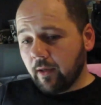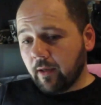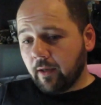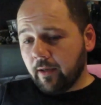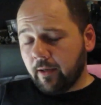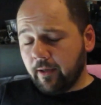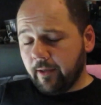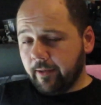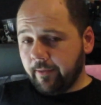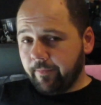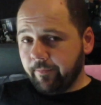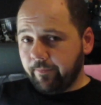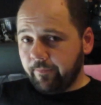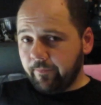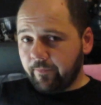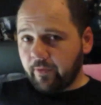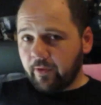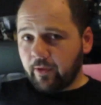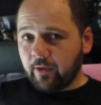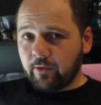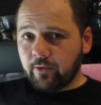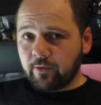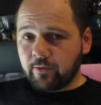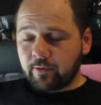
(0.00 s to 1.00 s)
For
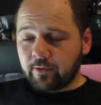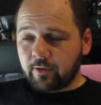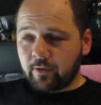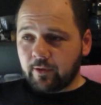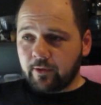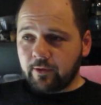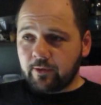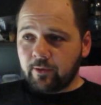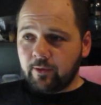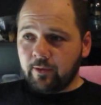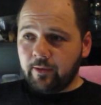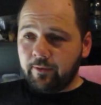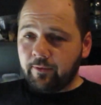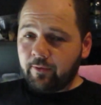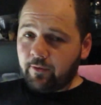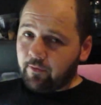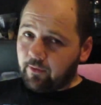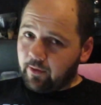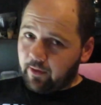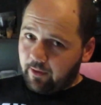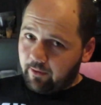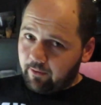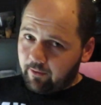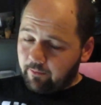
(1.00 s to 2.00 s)
those guys who live
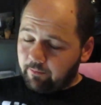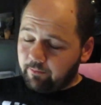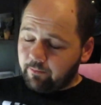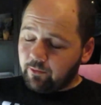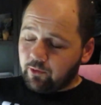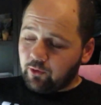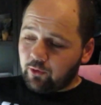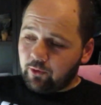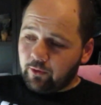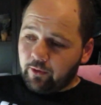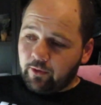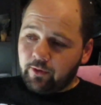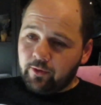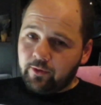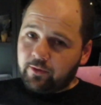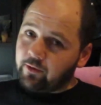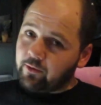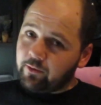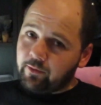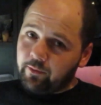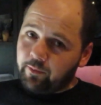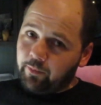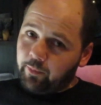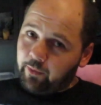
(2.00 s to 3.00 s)
over there, I'm sure you're used
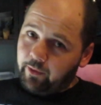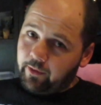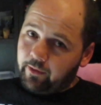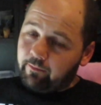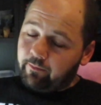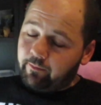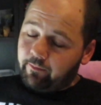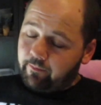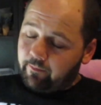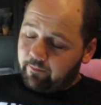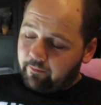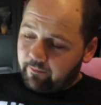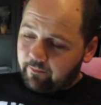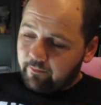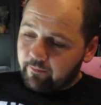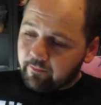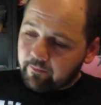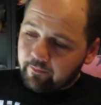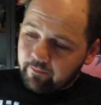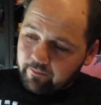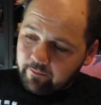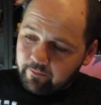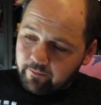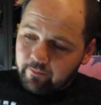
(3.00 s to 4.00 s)
to it, but
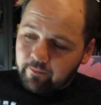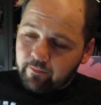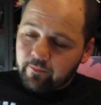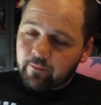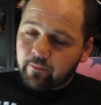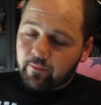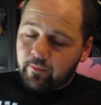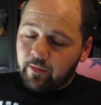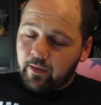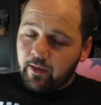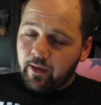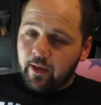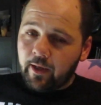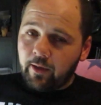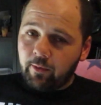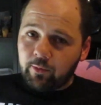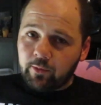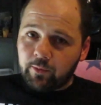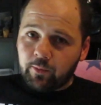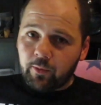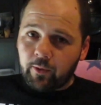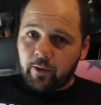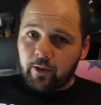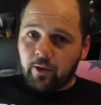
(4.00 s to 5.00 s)
it
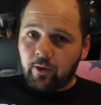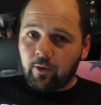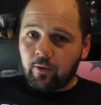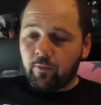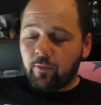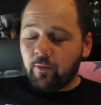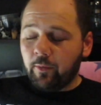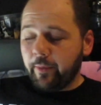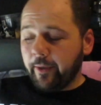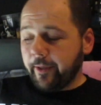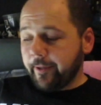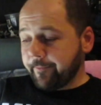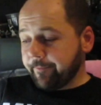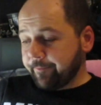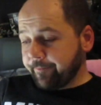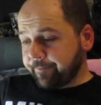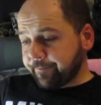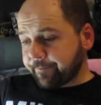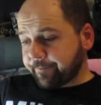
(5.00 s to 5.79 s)
was pretty cold for me.